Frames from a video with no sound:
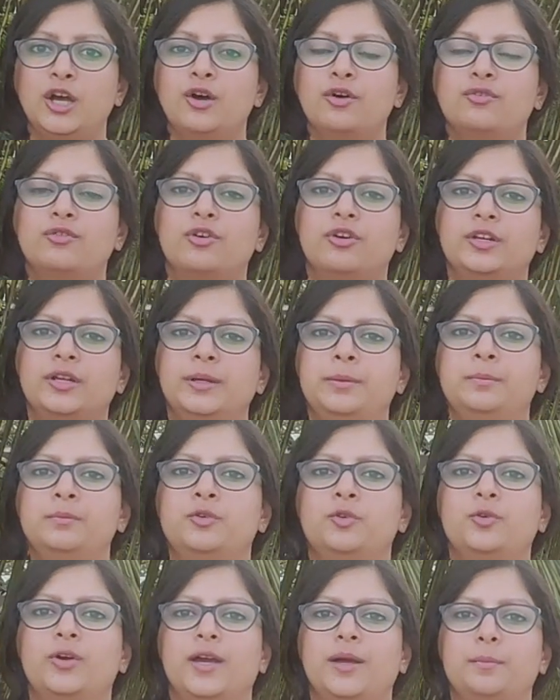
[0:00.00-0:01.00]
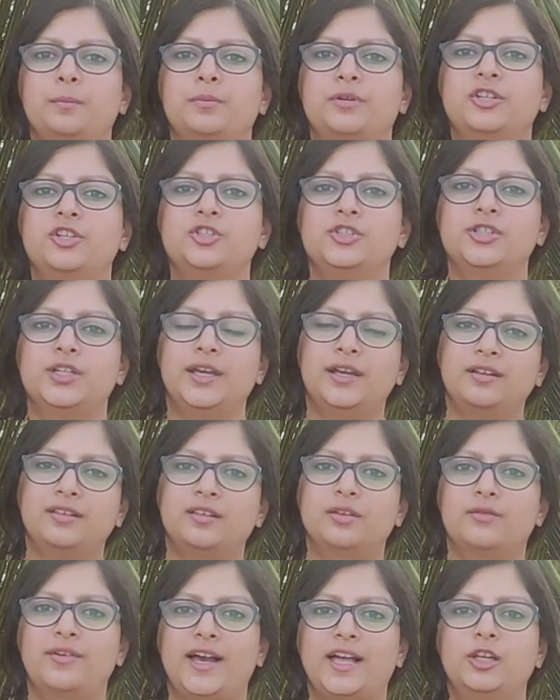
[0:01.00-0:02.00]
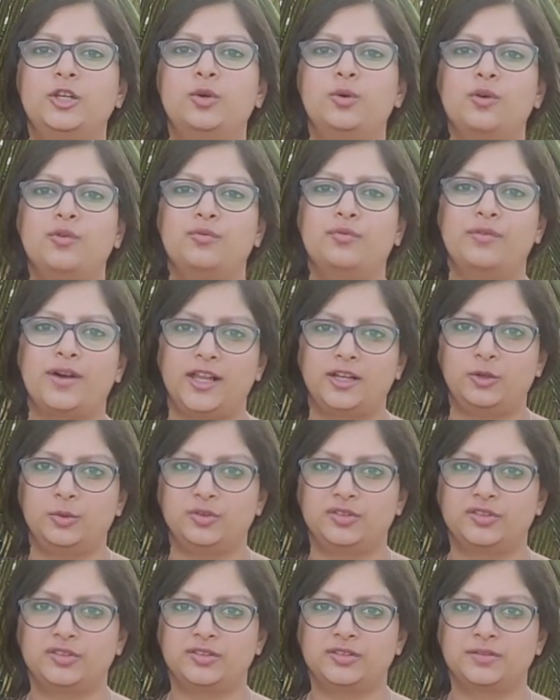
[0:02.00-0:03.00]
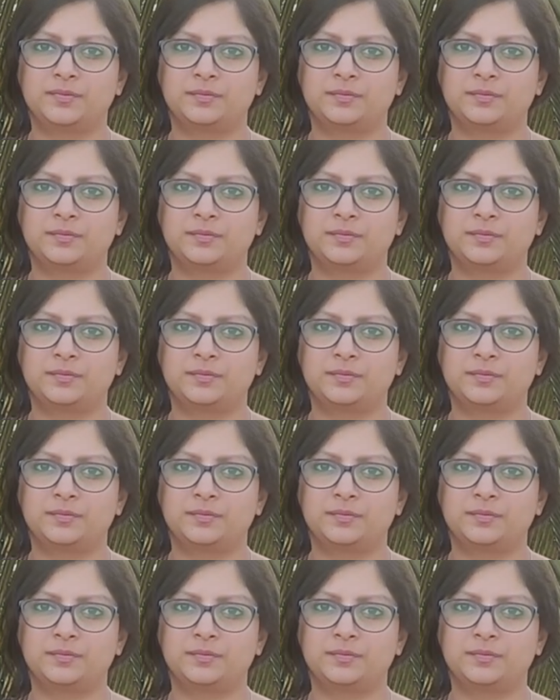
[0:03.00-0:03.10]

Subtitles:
for him to appreciate the value of values.